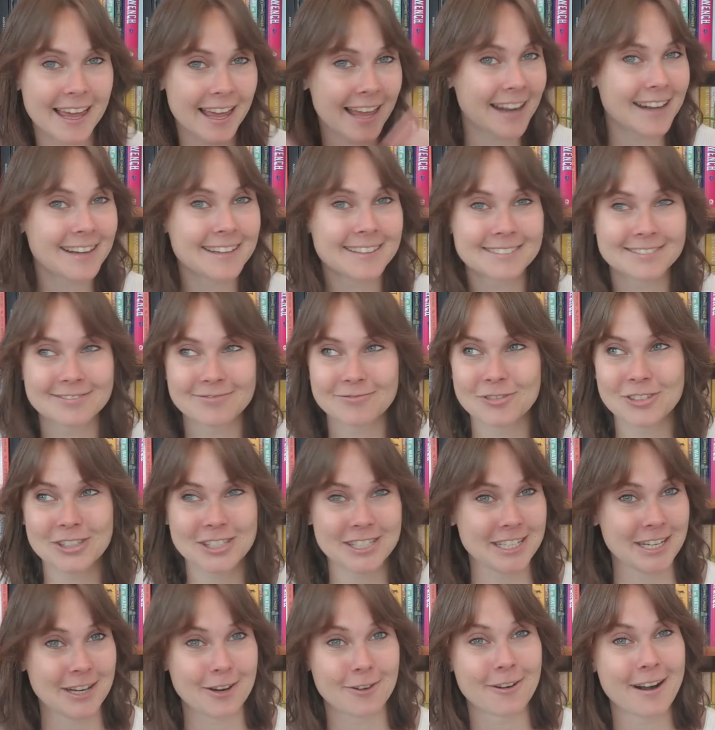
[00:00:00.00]
then
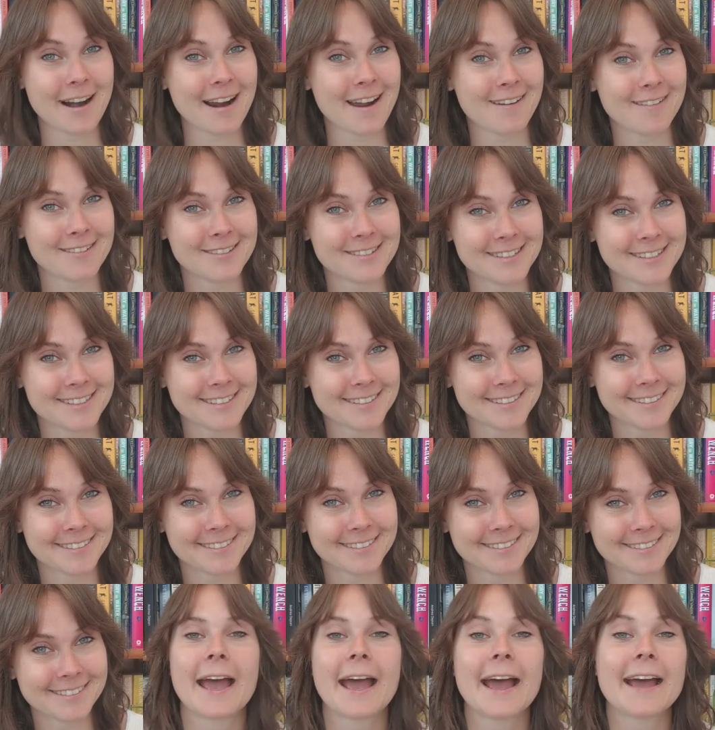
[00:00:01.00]
stick around.
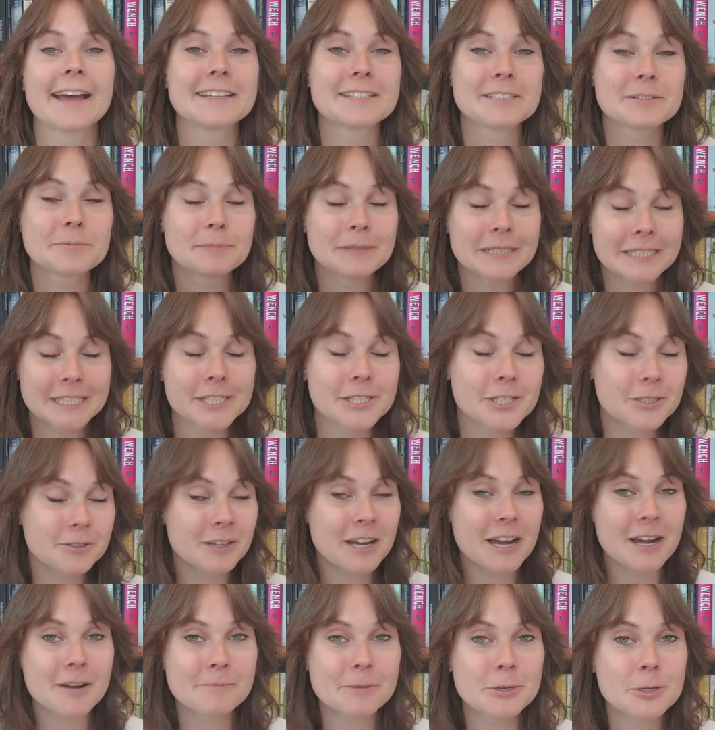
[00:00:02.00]
And please do
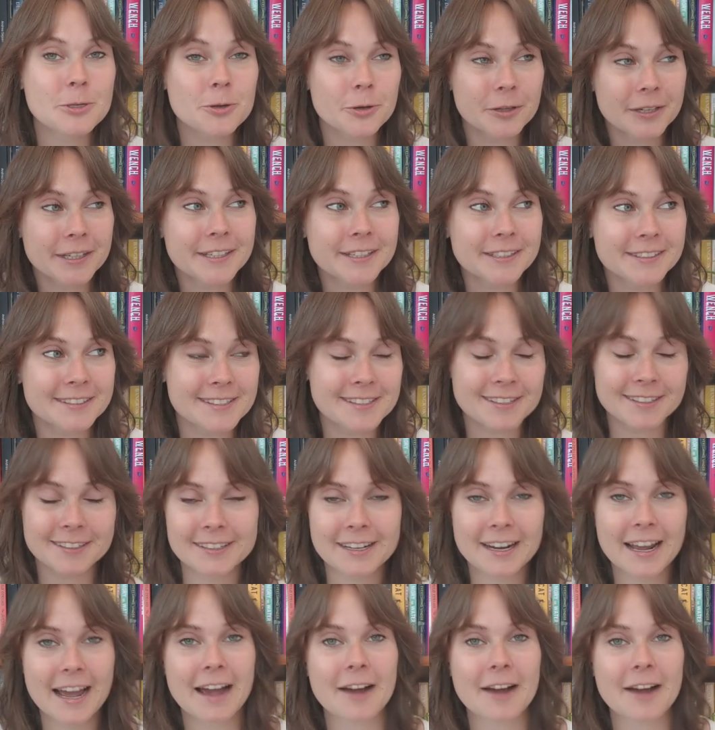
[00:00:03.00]
come and join us on